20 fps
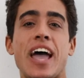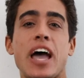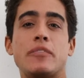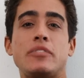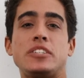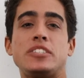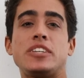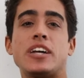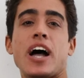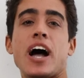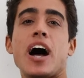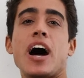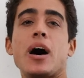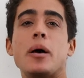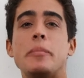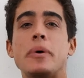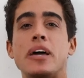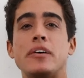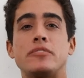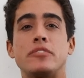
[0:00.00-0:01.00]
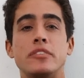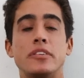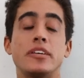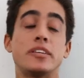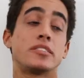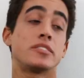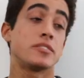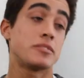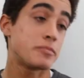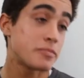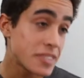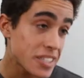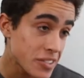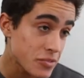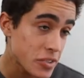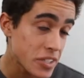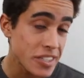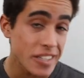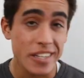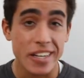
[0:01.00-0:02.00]
to have a job after this,
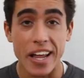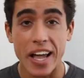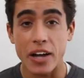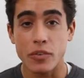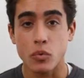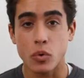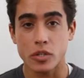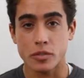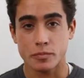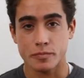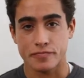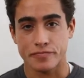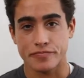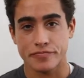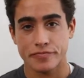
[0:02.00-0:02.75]
if he did have one.